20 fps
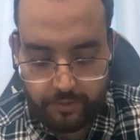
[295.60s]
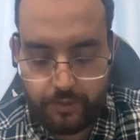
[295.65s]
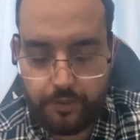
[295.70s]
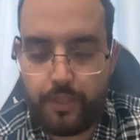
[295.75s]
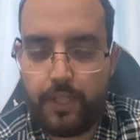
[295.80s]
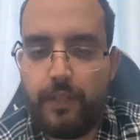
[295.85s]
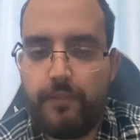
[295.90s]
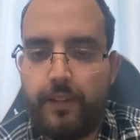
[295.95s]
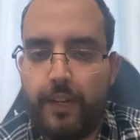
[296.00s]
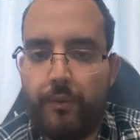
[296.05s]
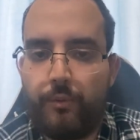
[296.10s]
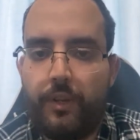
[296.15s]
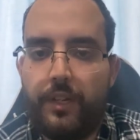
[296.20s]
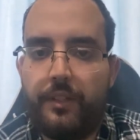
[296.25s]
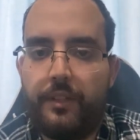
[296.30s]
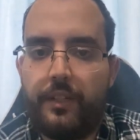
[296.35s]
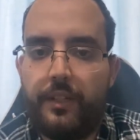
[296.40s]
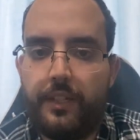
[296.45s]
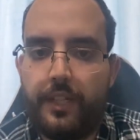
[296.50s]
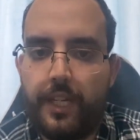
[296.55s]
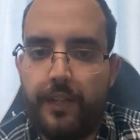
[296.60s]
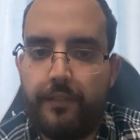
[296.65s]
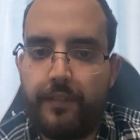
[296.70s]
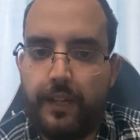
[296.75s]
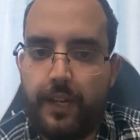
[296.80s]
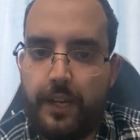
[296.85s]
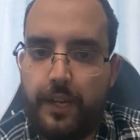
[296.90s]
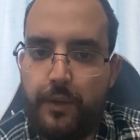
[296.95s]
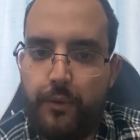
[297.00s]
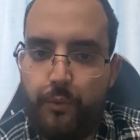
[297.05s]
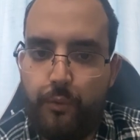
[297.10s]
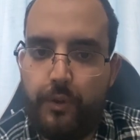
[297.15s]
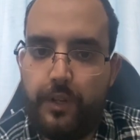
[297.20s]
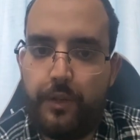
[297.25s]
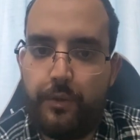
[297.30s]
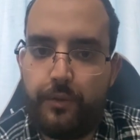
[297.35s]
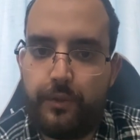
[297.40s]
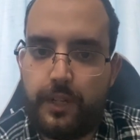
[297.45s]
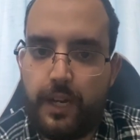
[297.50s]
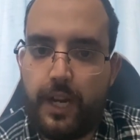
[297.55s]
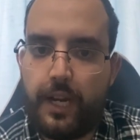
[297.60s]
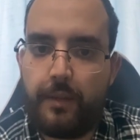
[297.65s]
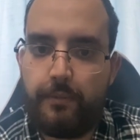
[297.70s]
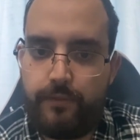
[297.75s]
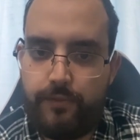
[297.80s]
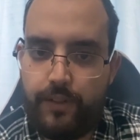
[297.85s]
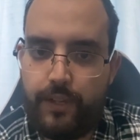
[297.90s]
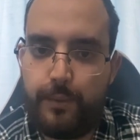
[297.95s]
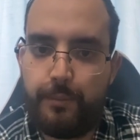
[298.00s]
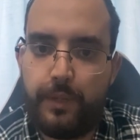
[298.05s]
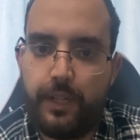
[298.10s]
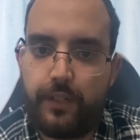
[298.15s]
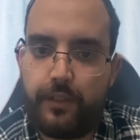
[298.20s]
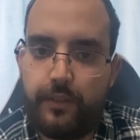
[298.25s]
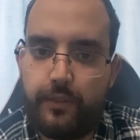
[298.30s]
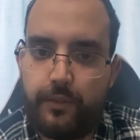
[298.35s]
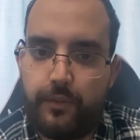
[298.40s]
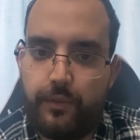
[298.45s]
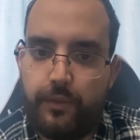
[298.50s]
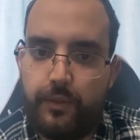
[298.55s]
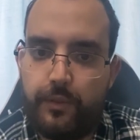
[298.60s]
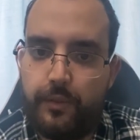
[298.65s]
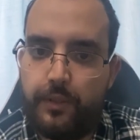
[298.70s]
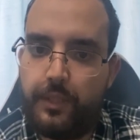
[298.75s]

D5 render gives a real-time feedback. So